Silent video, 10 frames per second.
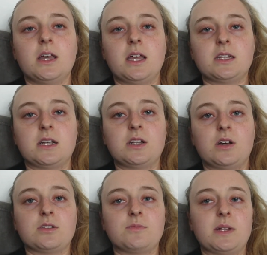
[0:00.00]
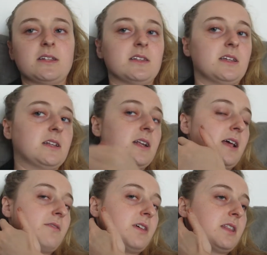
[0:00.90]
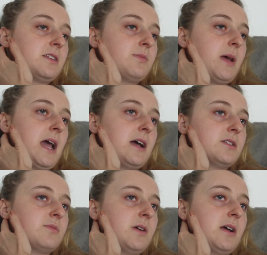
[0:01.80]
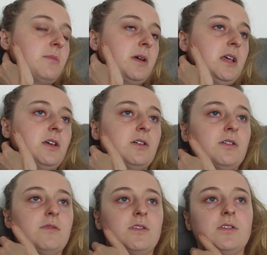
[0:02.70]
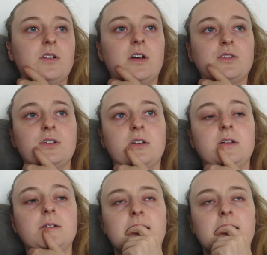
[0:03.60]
anti-nausea medicine, and I have like this patch behind my ear for nausea.